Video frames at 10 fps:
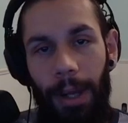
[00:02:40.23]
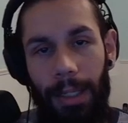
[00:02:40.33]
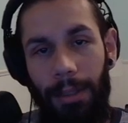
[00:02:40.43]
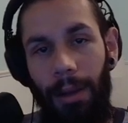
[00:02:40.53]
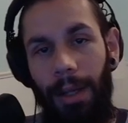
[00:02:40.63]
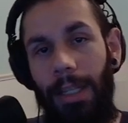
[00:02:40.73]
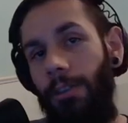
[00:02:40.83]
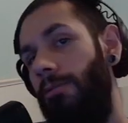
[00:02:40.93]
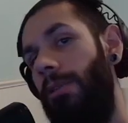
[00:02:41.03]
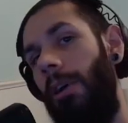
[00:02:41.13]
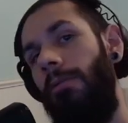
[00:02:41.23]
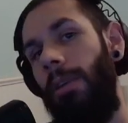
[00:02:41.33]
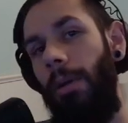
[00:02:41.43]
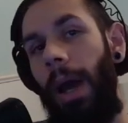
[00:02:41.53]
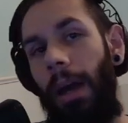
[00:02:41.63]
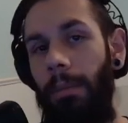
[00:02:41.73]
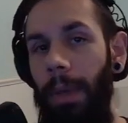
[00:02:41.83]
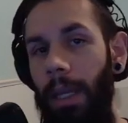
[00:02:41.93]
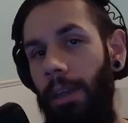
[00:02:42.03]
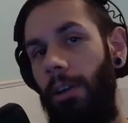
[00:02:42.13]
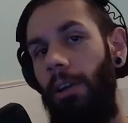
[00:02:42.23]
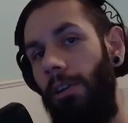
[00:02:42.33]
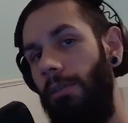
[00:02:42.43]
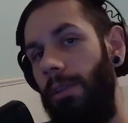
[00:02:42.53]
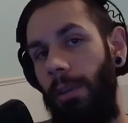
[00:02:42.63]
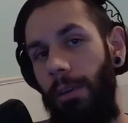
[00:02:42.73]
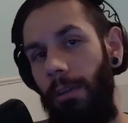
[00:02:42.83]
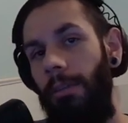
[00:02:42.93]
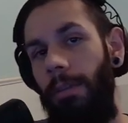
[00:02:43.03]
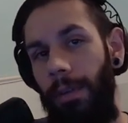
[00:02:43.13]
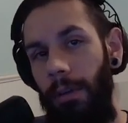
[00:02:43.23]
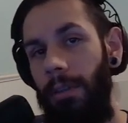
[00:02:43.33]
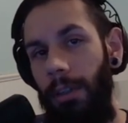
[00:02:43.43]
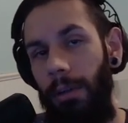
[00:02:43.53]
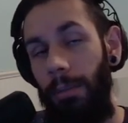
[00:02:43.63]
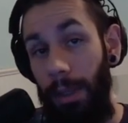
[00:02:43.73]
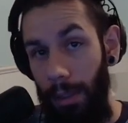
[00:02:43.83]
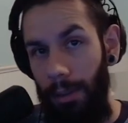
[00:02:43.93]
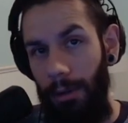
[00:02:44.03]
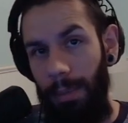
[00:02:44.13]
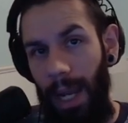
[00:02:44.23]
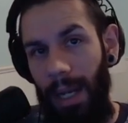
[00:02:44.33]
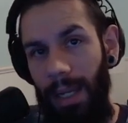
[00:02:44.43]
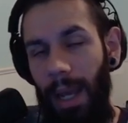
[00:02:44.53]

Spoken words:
As long as you don't know how to make your own loot filter with the notepad,